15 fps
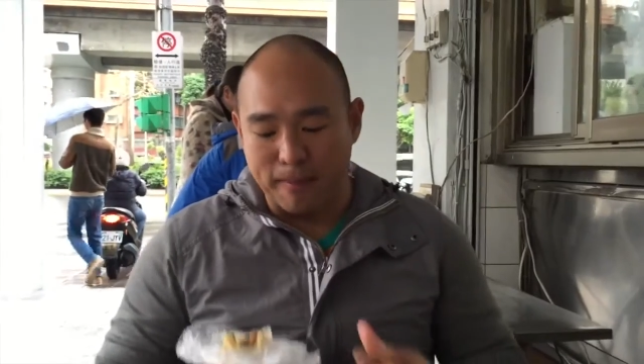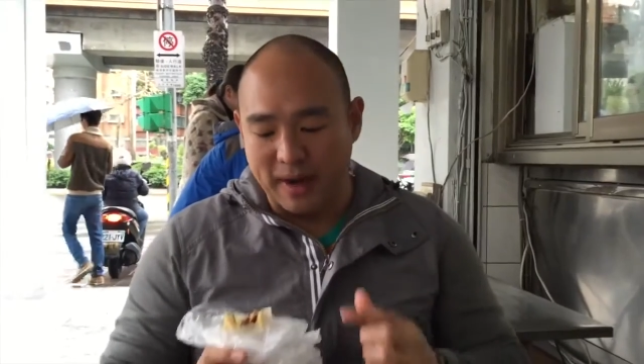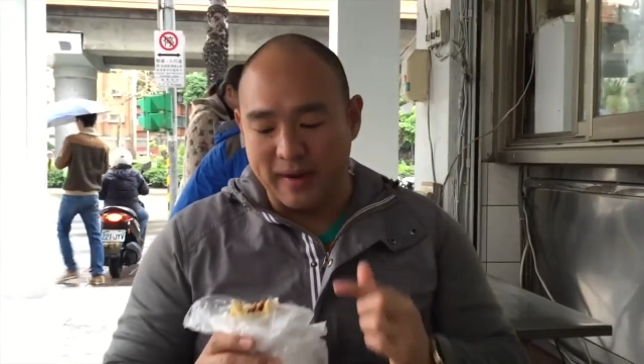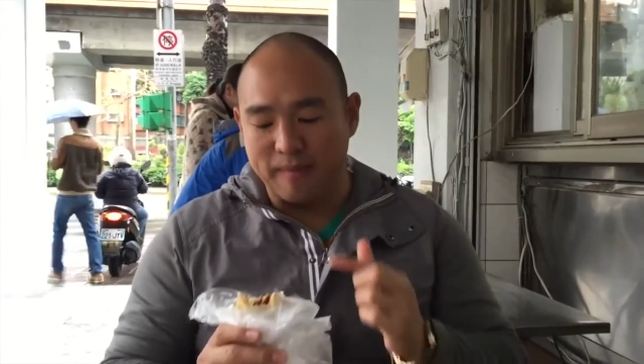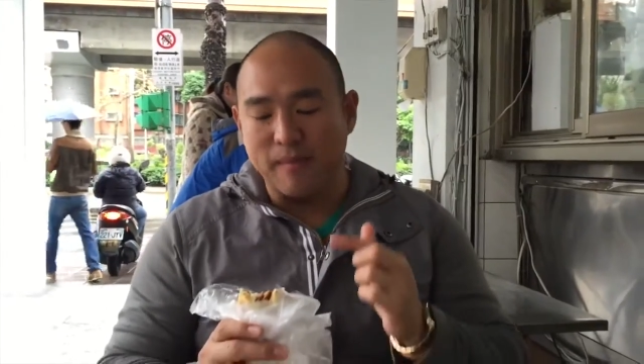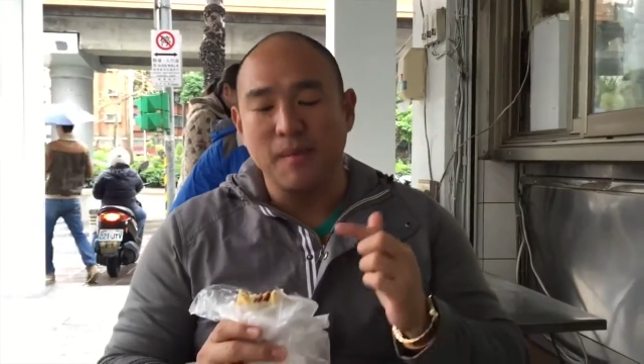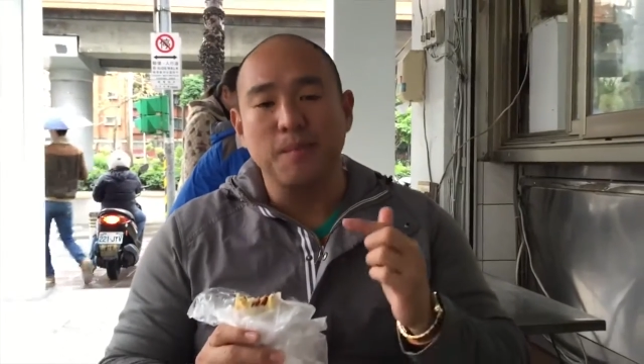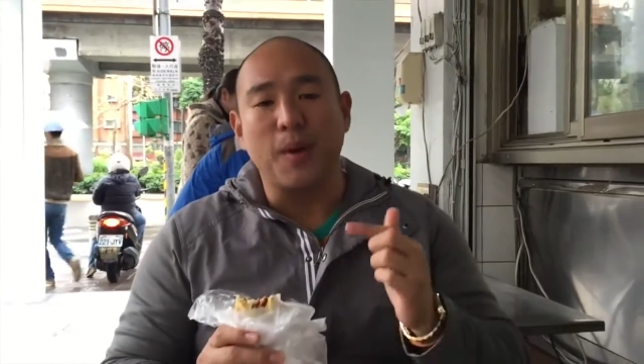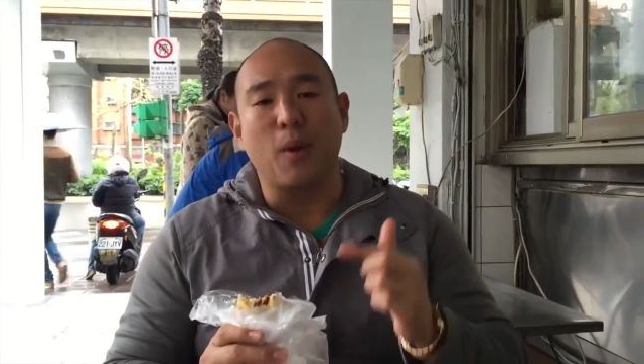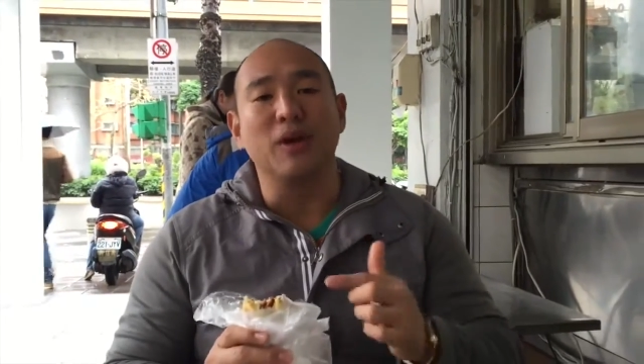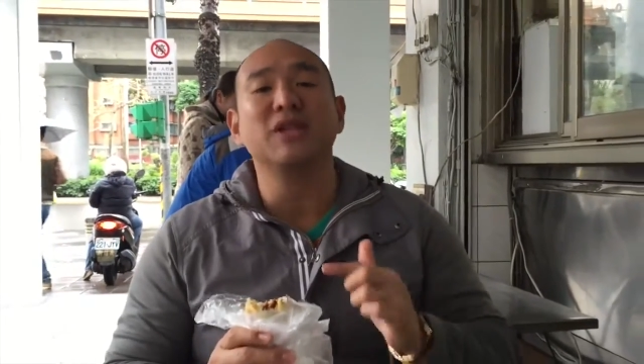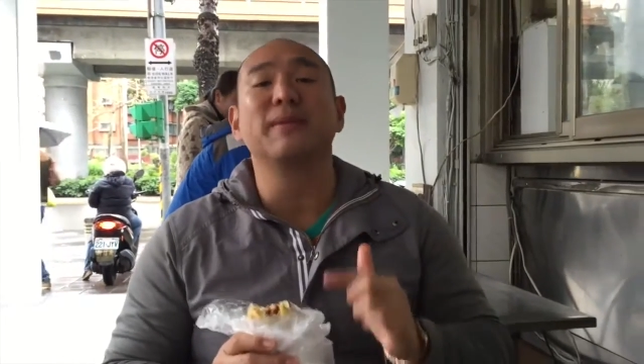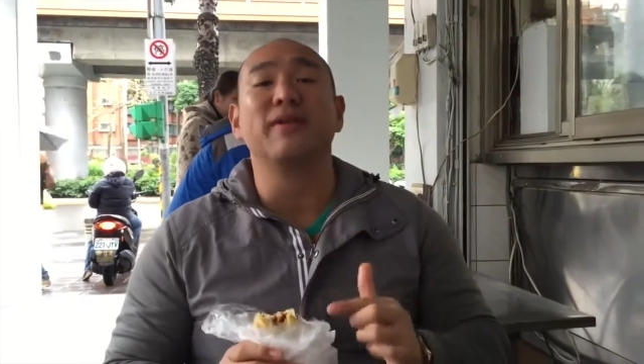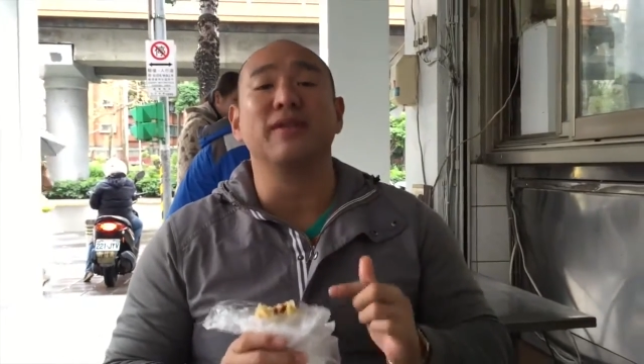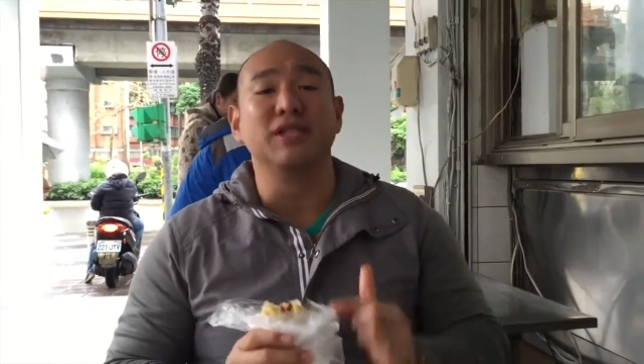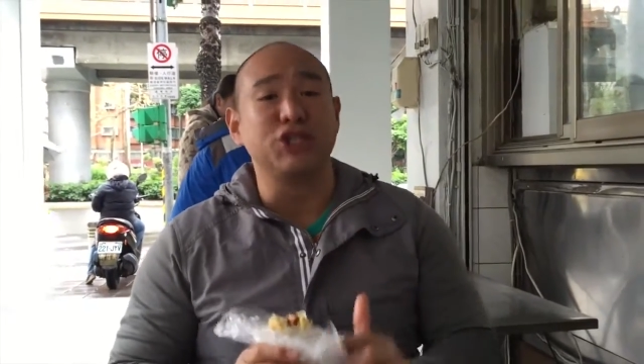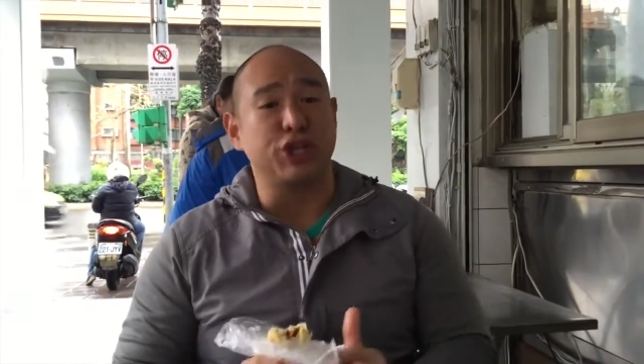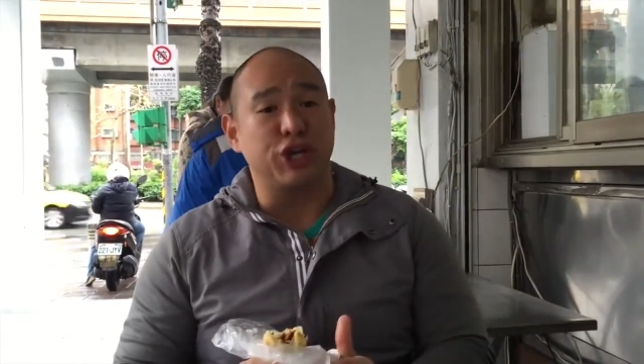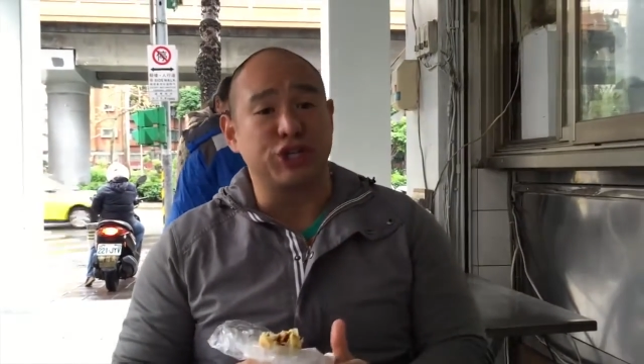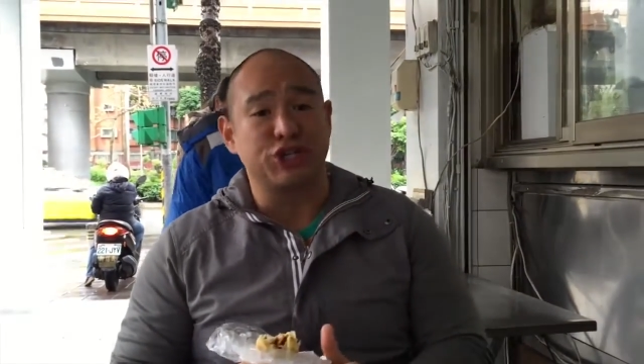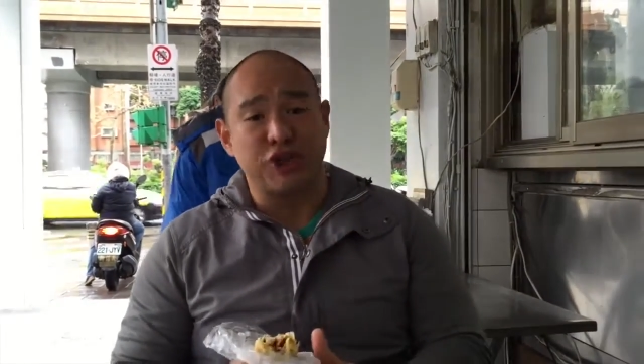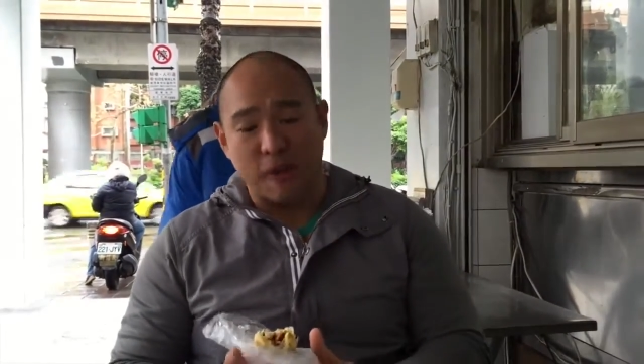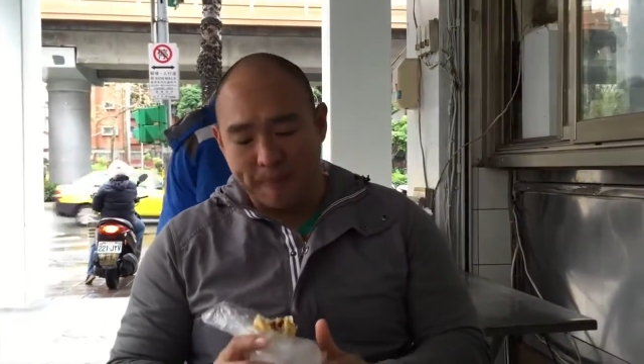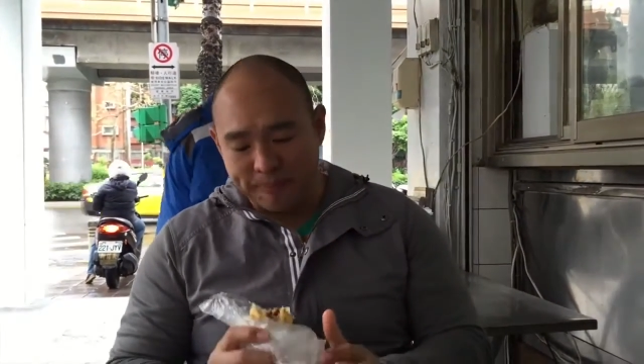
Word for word: But I want to talk about this dish.